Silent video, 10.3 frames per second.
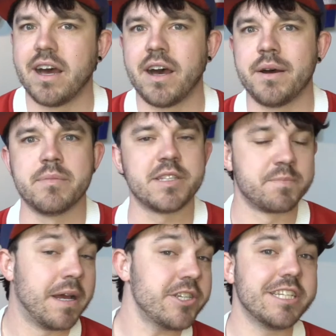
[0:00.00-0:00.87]

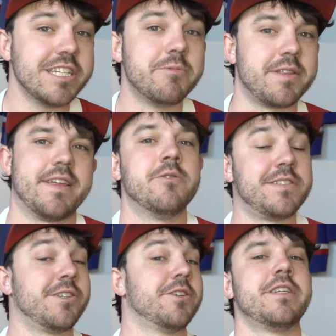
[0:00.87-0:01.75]
especially with, I know it's a
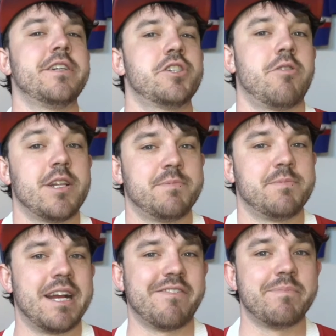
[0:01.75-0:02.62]
good thing Sherrod's
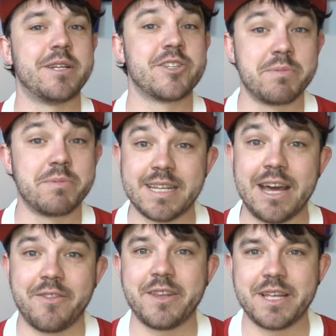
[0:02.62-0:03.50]
back from injury, but now that
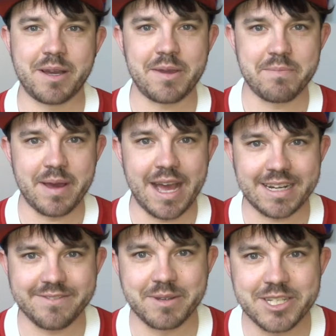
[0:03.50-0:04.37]
him coming back
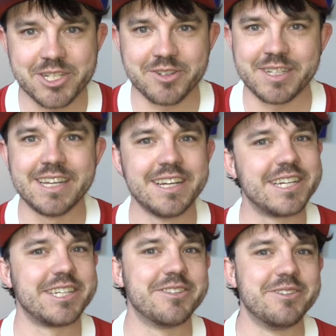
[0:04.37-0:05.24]
from injury,
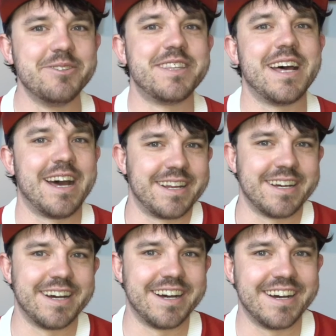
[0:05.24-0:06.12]
you lose
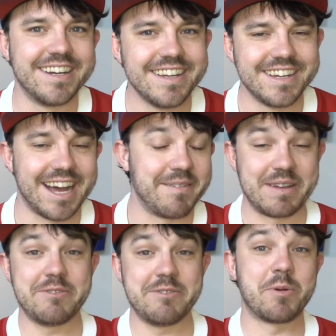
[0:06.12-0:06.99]
that. He
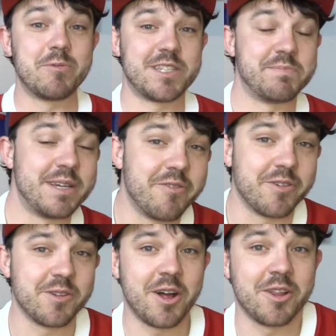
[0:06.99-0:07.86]
was supposed to be out for a
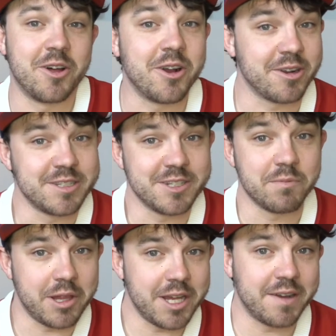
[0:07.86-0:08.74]
lot longer until
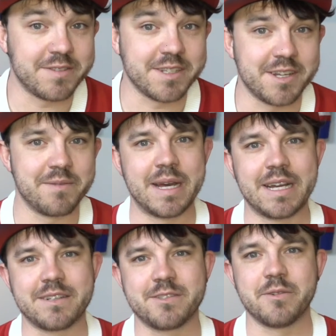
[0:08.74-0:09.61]
playoffs and come back.
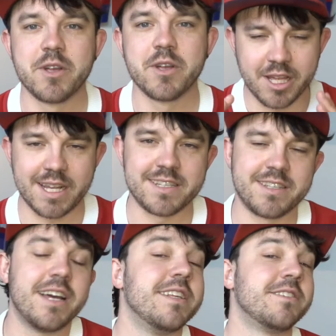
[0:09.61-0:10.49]
So, like I said,
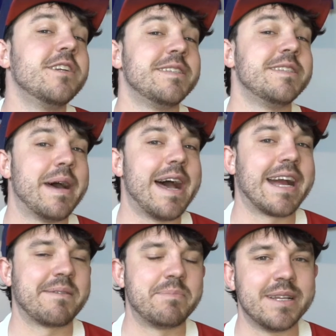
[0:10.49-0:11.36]
it's good he's back, but